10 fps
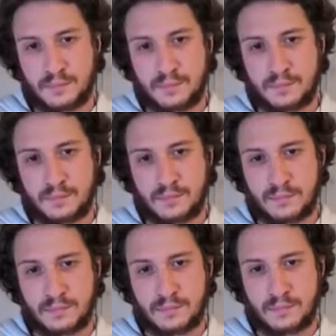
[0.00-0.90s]

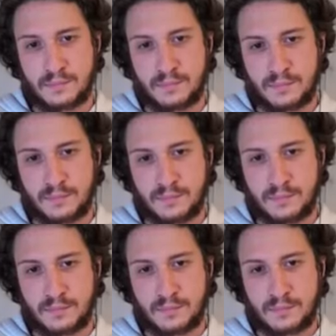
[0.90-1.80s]

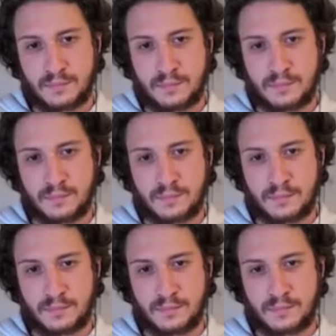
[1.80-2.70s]

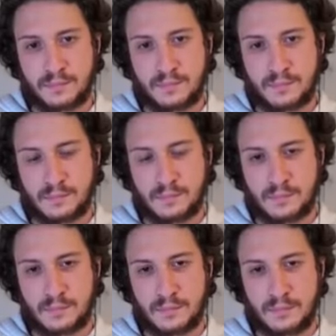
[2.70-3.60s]

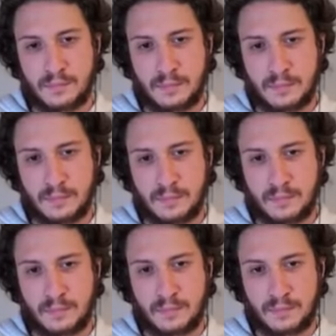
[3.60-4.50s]

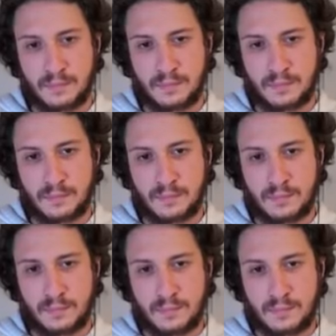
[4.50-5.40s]

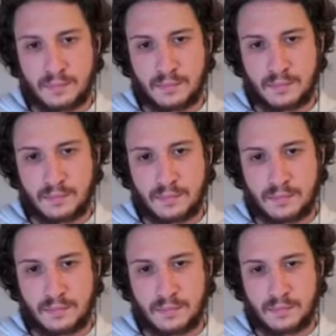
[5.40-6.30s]

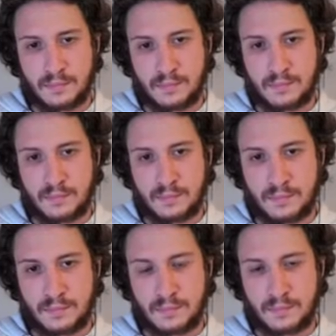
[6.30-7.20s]

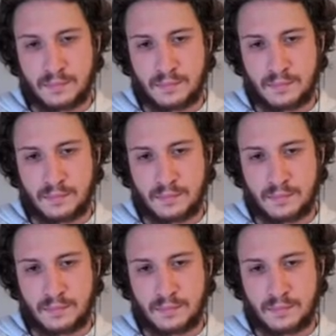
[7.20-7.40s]
No words are spoken by the person on screen.